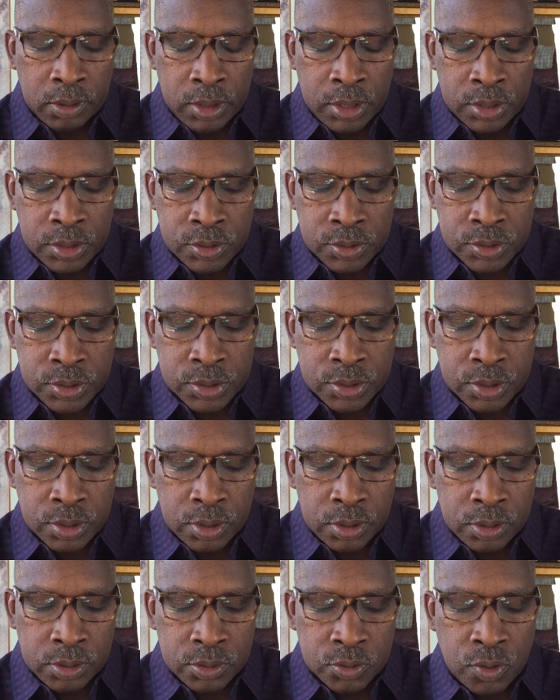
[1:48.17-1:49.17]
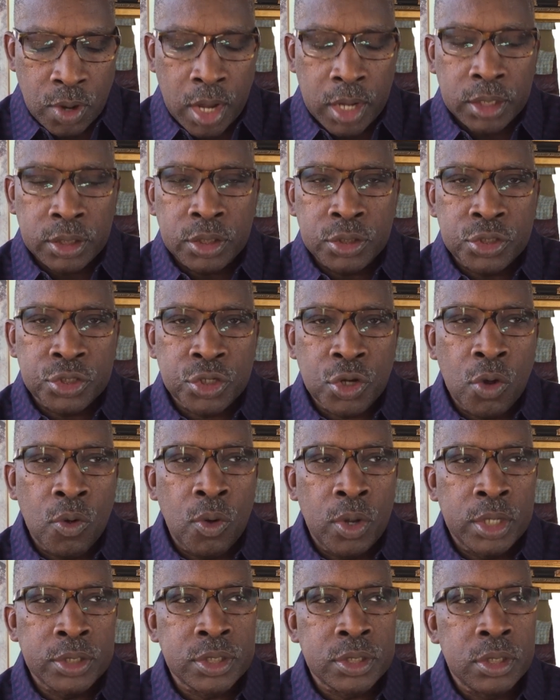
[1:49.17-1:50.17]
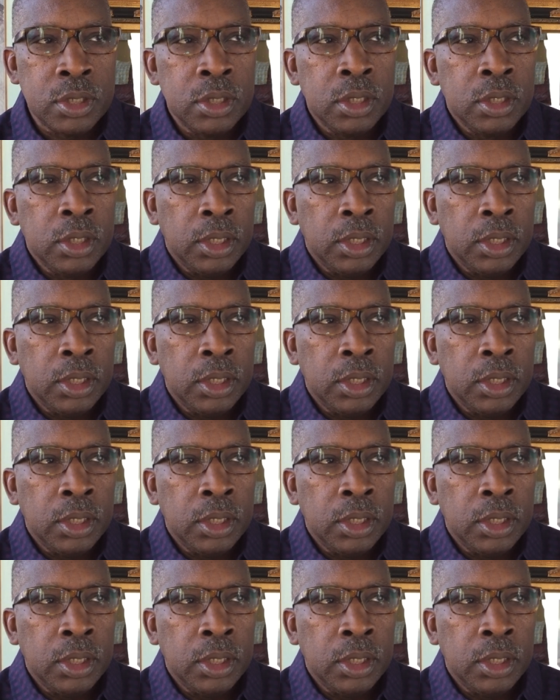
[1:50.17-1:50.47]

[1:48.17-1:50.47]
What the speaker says: is trying to show us,